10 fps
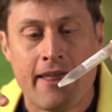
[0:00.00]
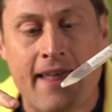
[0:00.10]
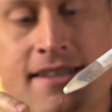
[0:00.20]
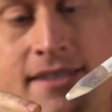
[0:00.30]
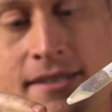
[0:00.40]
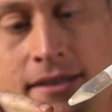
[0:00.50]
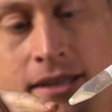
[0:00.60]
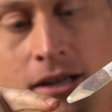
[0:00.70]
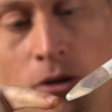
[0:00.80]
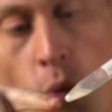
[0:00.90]
That's this
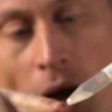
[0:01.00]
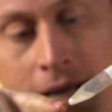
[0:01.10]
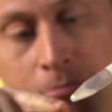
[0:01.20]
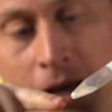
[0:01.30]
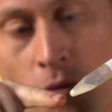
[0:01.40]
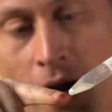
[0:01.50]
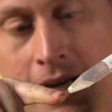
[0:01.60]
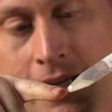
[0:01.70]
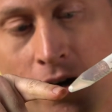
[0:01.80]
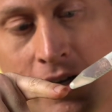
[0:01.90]
little white bit
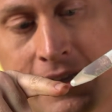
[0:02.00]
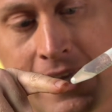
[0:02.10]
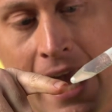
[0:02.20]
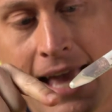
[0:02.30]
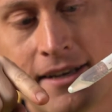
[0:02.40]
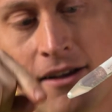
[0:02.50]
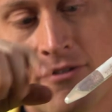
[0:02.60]
right here at the end